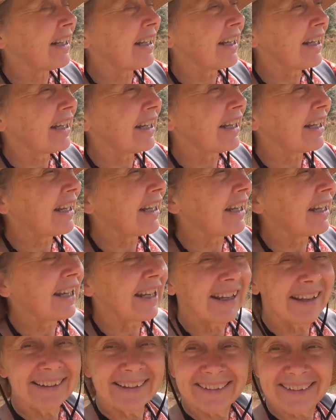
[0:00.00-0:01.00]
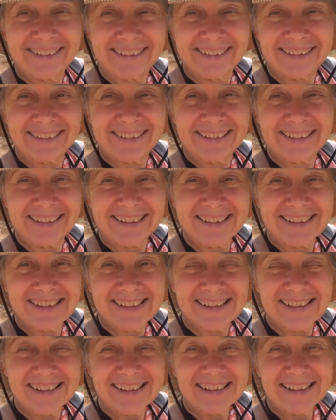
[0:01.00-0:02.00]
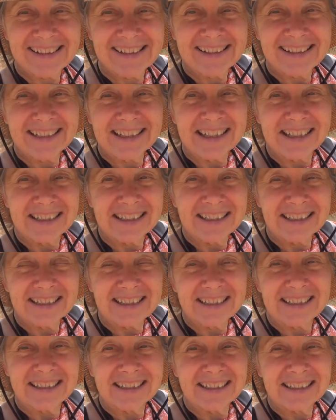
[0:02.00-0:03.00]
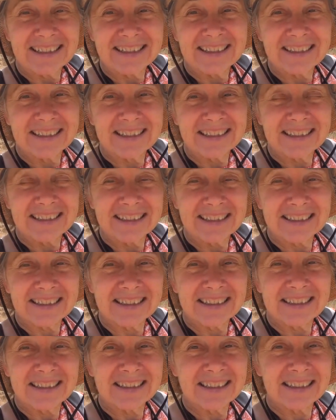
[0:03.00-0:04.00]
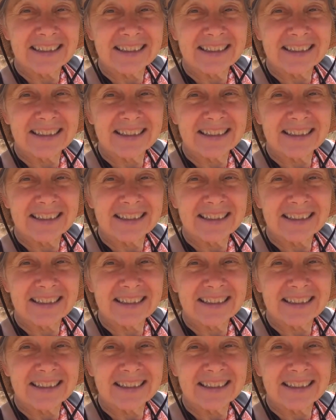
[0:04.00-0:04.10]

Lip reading: (silence)